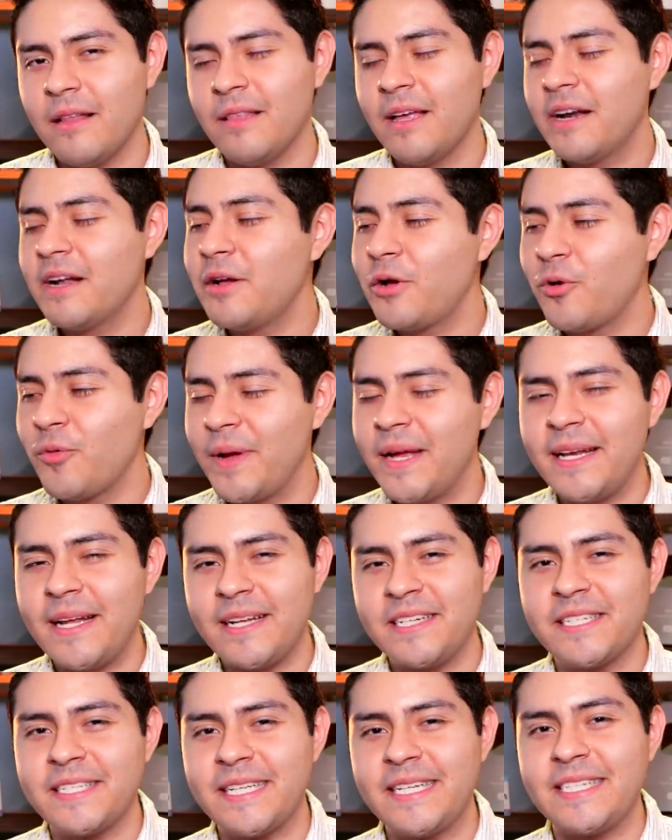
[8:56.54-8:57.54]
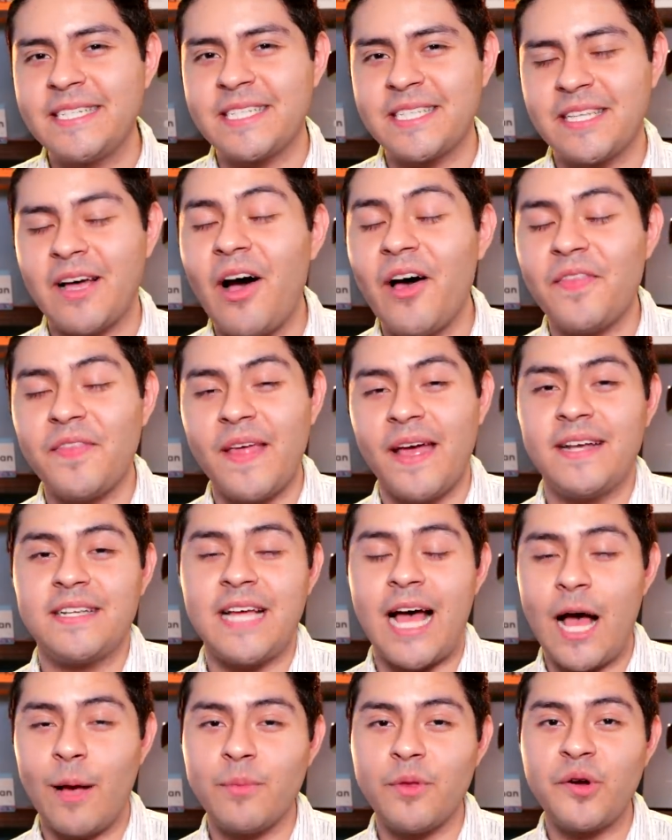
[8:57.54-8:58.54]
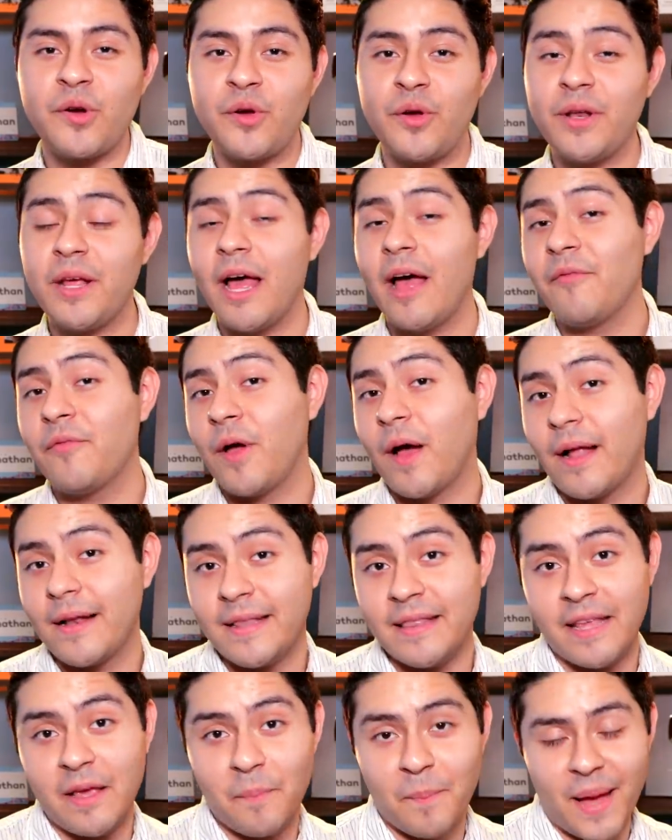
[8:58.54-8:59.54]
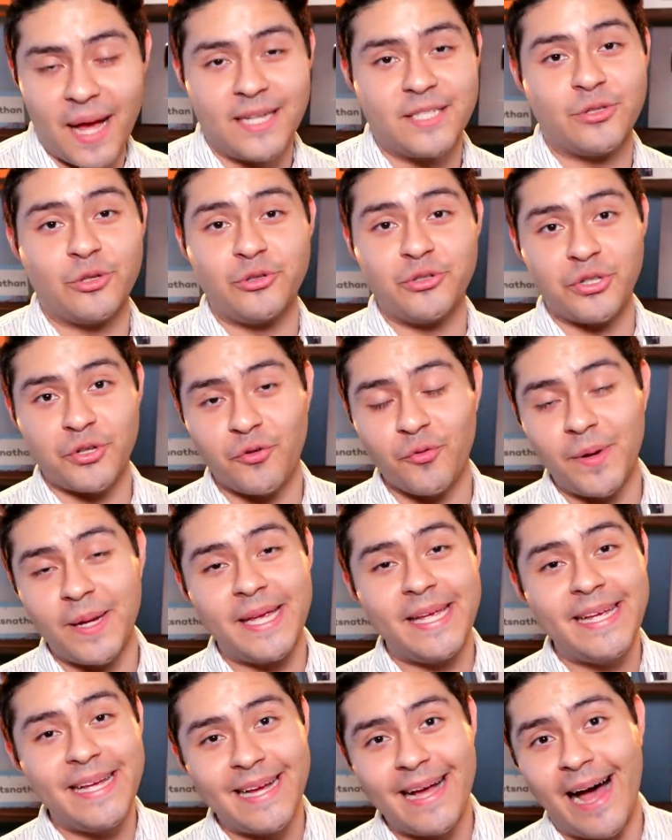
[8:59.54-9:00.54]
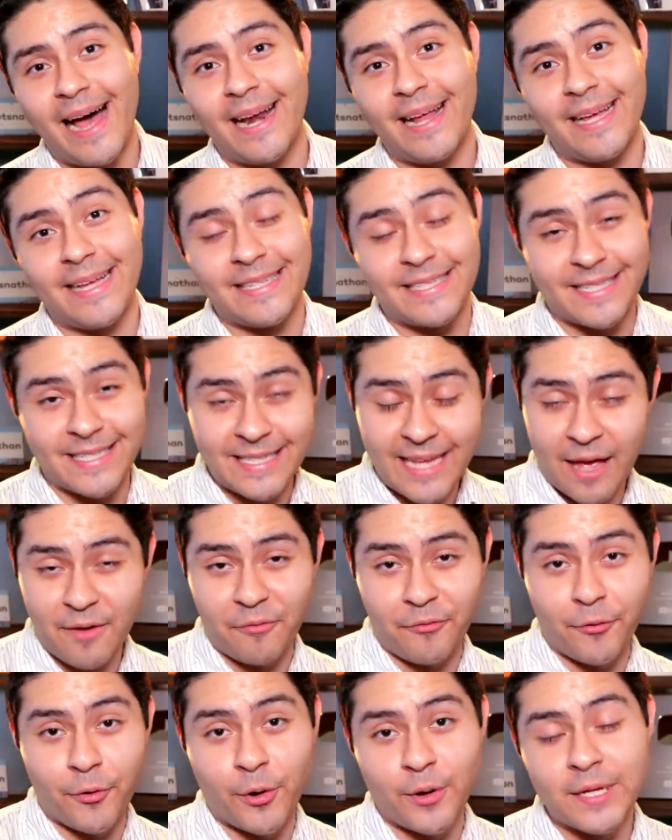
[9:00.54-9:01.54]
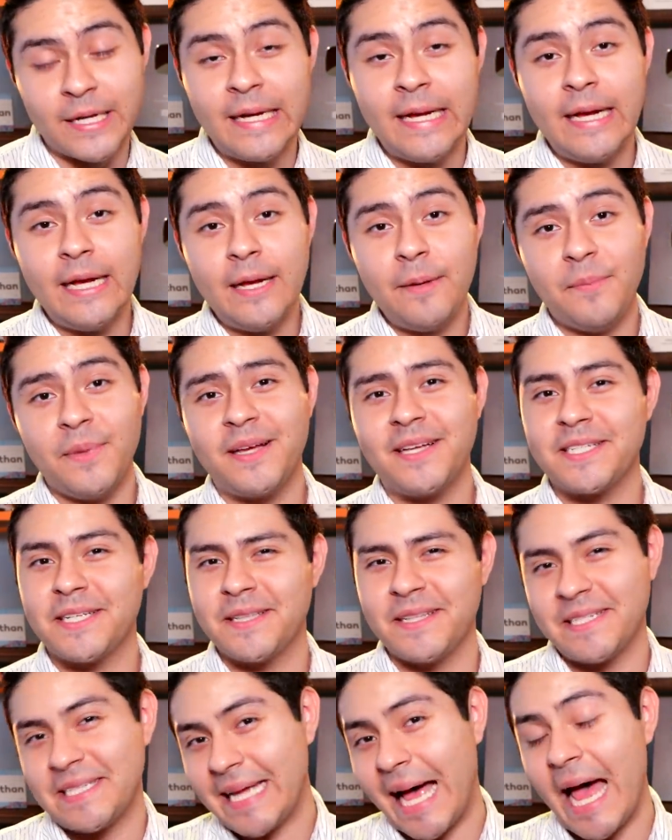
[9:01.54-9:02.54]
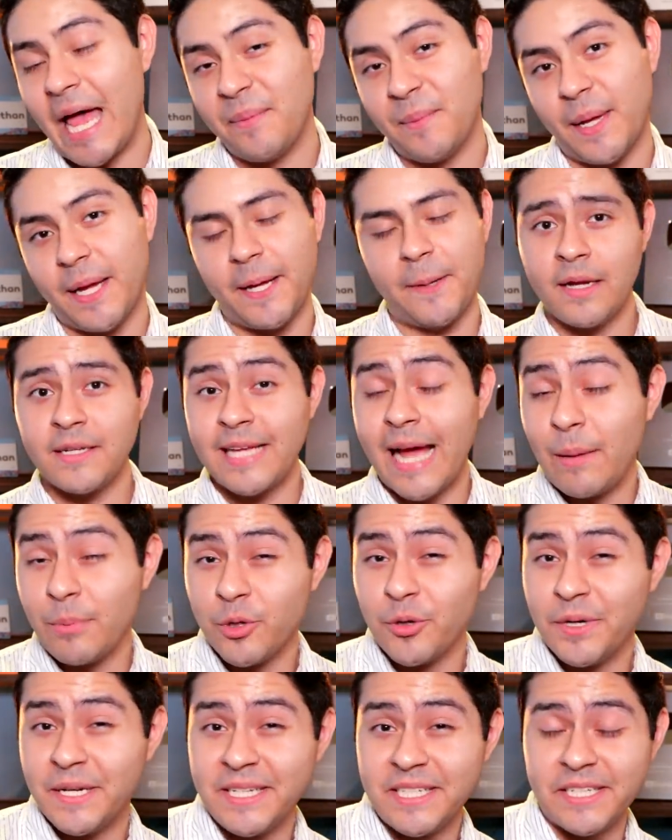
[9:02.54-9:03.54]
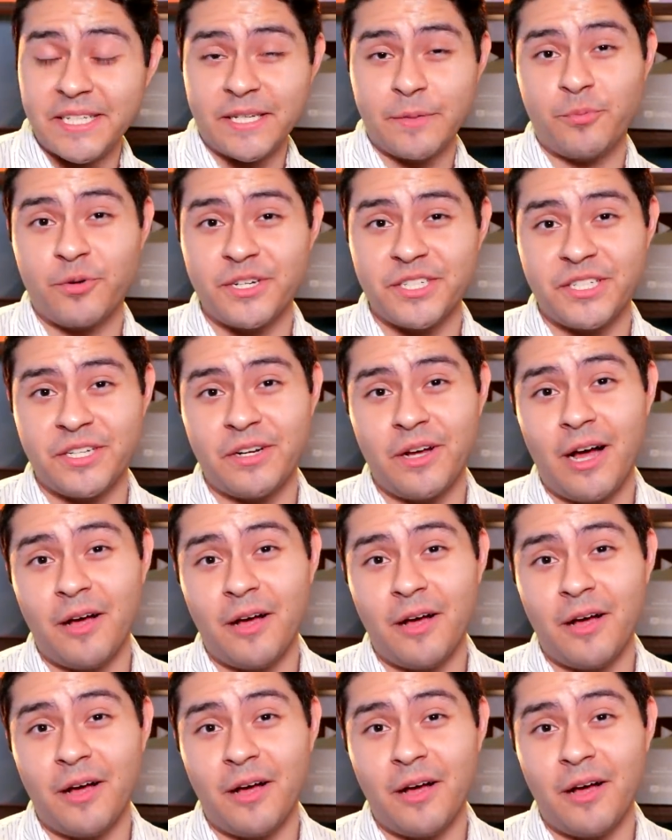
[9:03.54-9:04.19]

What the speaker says: a lot of Korean netizens thought that Tablo couldn't have gotten the master's degree he got in Stanford because of the timing. Tablo initially brushed it